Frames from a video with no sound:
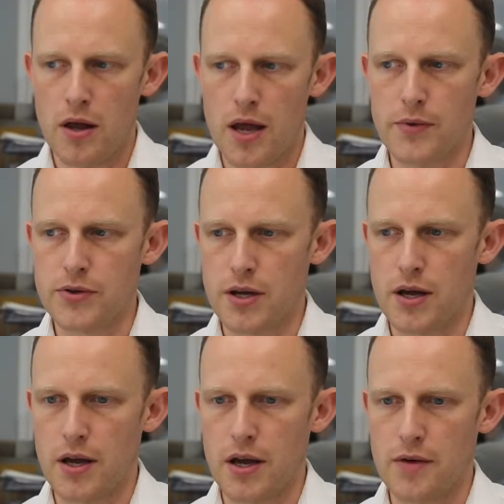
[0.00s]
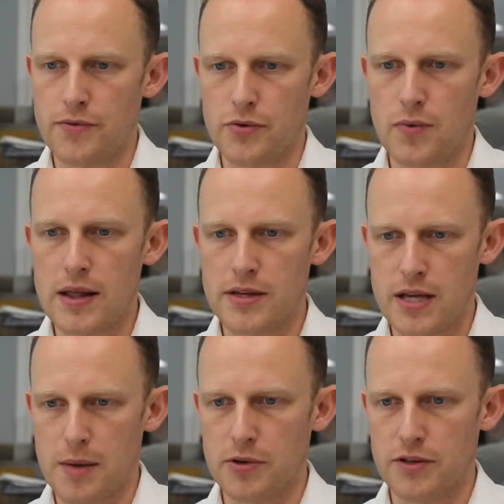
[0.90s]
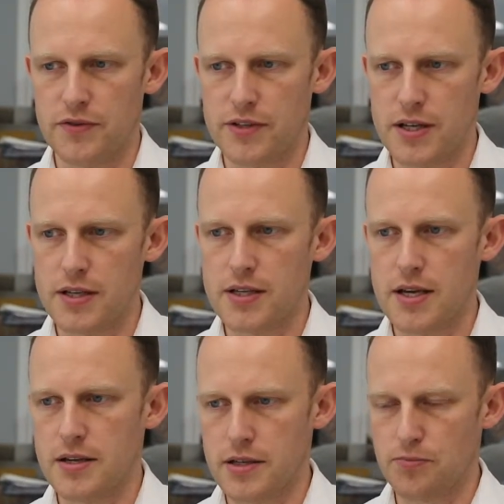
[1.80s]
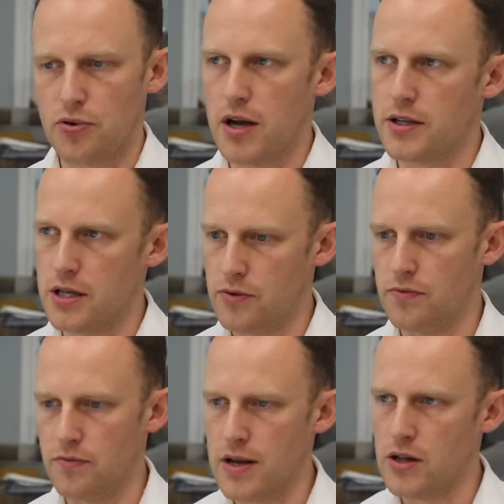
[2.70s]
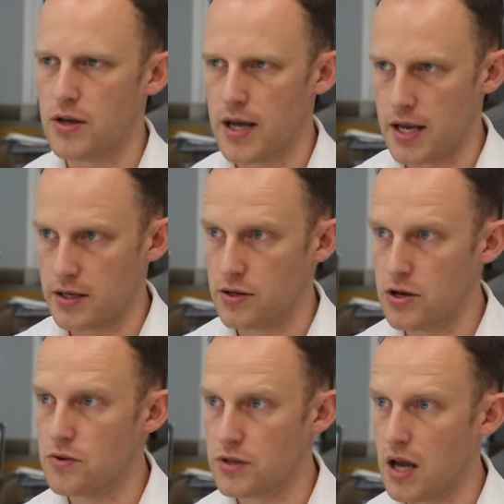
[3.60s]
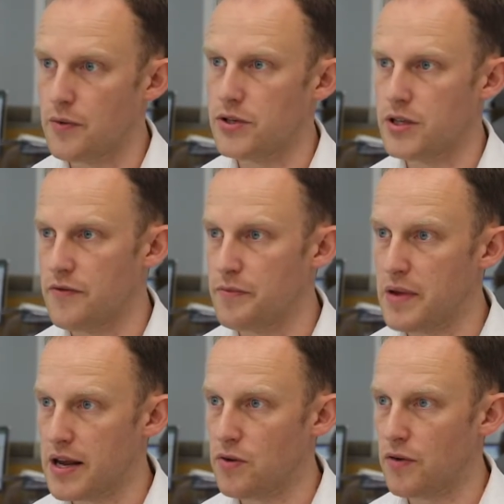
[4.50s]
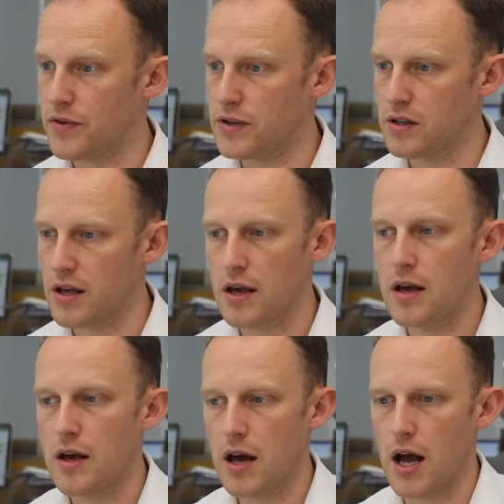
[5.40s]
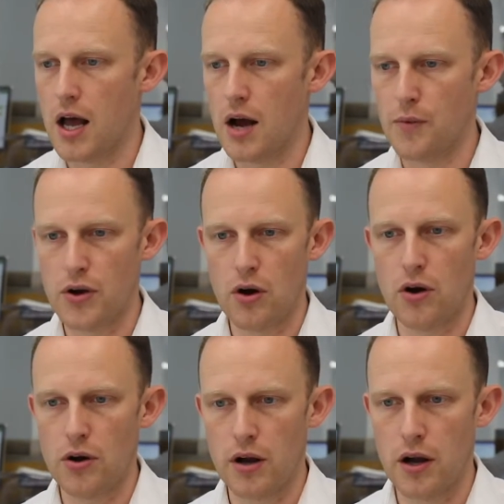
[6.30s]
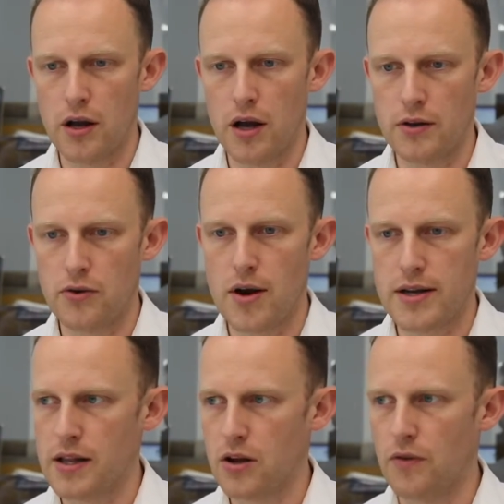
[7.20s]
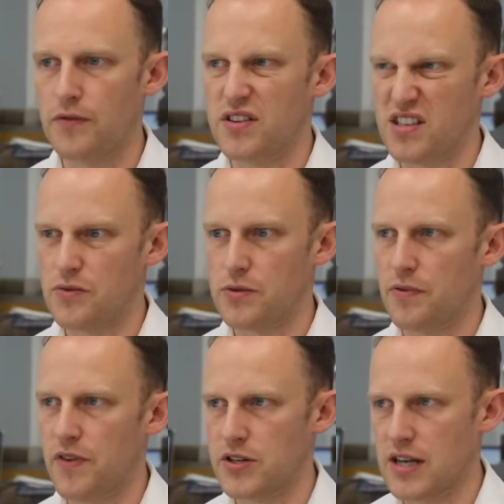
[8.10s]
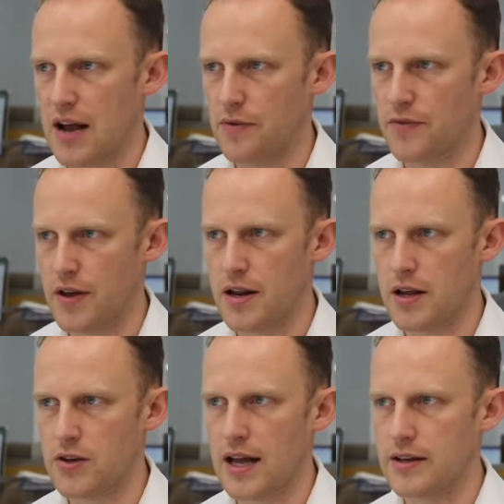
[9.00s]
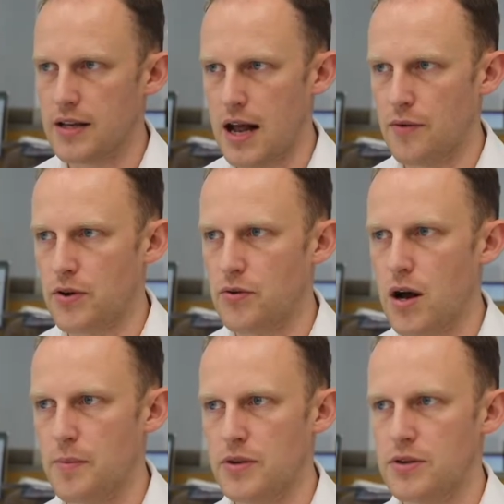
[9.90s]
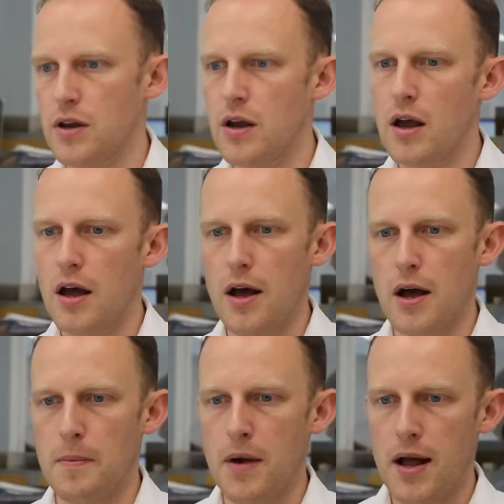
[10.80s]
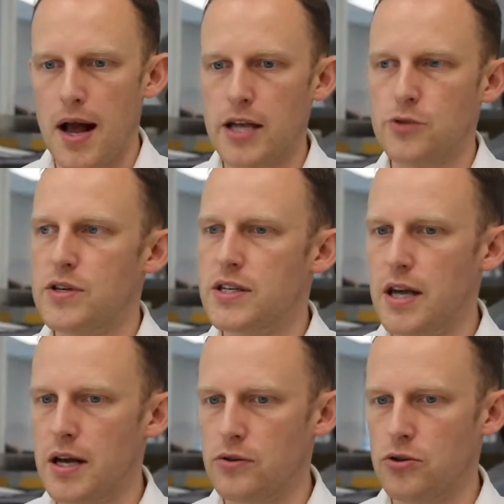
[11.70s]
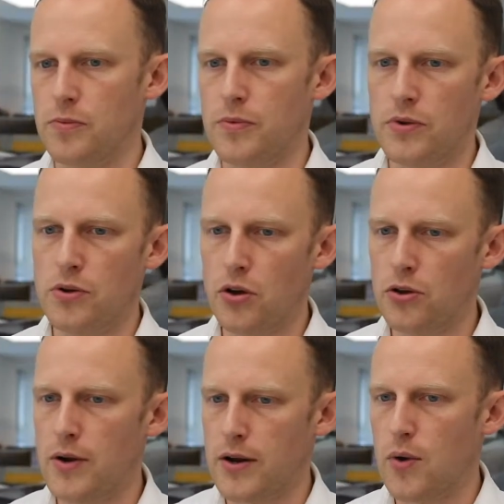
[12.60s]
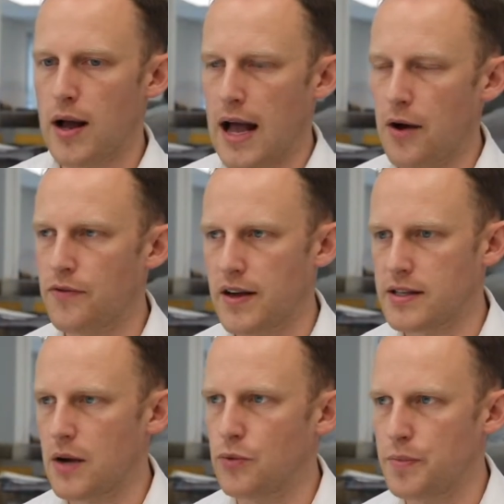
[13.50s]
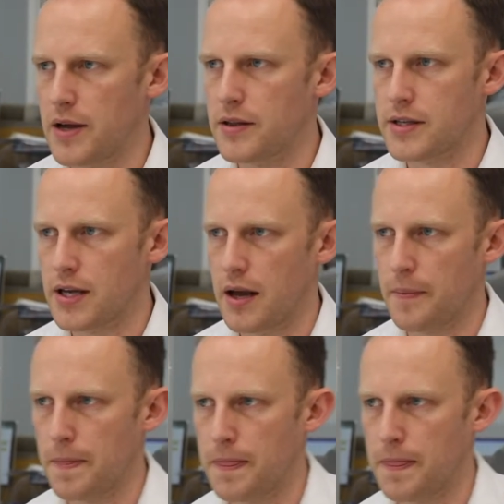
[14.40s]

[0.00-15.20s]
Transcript: It was a well-established facility. This is prior to relocating to the new site, which is even bigger, obviously. And we've got a great deal of confidence it was a professional outfit and it could handle our requirements. As we scaled up, not knowing quite how fast that would be at the time.